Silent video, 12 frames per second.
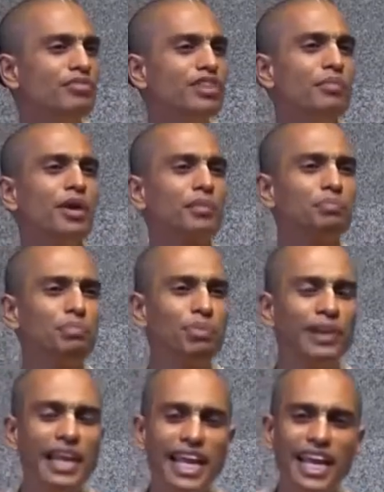of them are
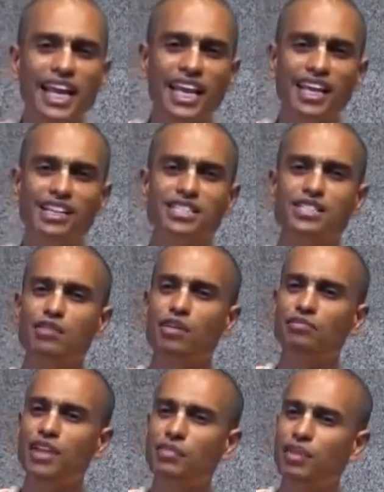pleading. Some
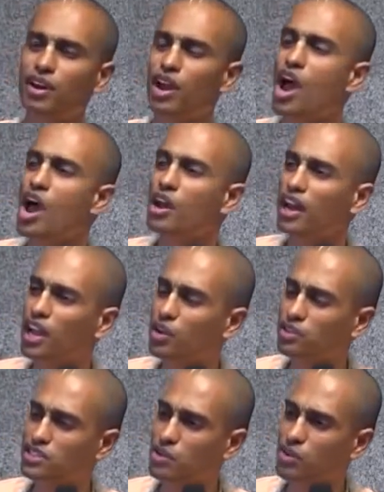of them are
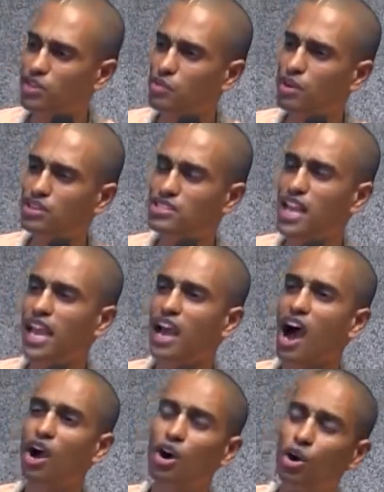saying,
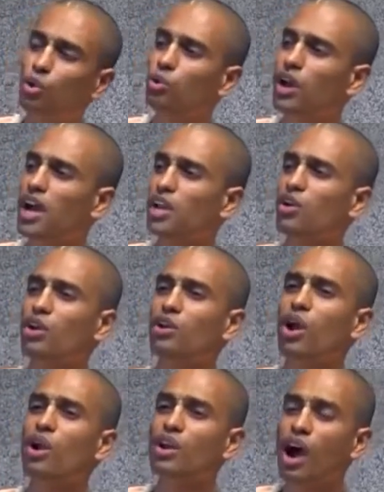Akrura, you are
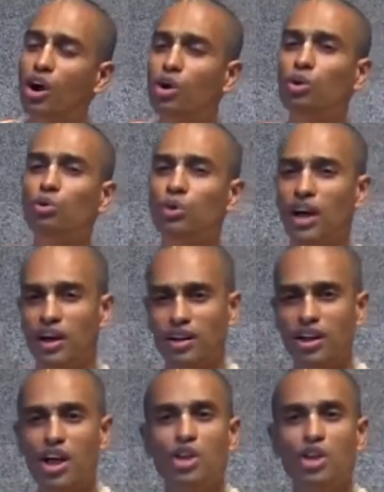not Akrura.